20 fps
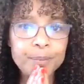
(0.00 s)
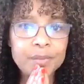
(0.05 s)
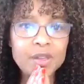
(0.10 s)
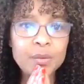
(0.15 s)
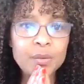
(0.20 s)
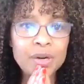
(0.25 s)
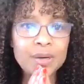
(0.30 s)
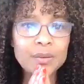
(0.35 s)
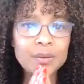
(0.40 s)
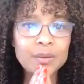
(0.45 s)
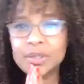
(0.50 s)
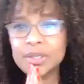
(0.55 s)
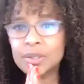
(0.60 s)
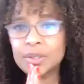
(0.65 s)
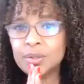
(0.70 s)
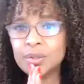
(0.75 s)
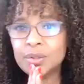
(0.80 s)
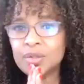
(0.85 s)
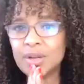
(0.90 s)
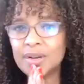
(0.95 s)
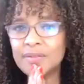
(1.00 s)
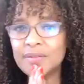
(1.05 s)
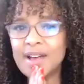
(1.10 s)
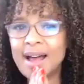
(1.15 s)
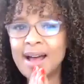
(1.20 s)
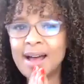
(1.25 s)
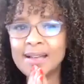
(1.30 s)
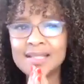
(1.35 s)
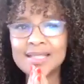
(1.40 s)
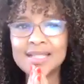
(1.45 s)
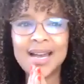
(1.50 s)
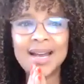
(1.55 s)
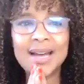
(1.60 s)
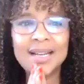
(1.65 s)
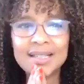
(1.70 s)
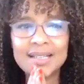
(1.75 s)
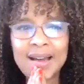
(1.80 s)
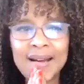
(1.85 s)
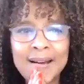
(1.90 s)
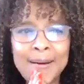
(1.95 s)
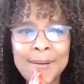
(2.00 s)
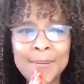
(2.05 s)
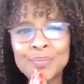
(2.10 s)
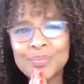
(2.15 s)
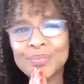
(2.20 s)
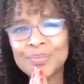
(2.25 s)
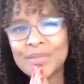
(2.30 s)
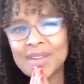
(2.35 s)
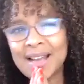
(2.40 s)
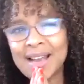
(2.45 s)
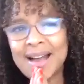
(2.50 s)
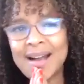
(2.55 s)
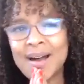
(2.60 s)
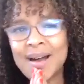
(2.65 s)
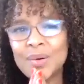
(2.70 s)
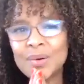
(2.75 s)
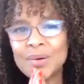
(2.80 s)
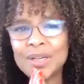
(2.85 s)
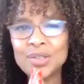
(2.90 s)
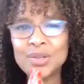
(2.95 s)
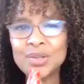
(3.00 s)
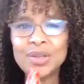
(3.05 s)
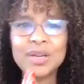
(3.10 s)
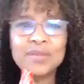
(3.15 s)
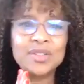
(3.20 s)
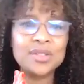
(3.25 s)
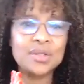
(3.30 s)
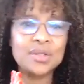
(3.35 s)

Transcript: well, you sort of asked that. How can you give us a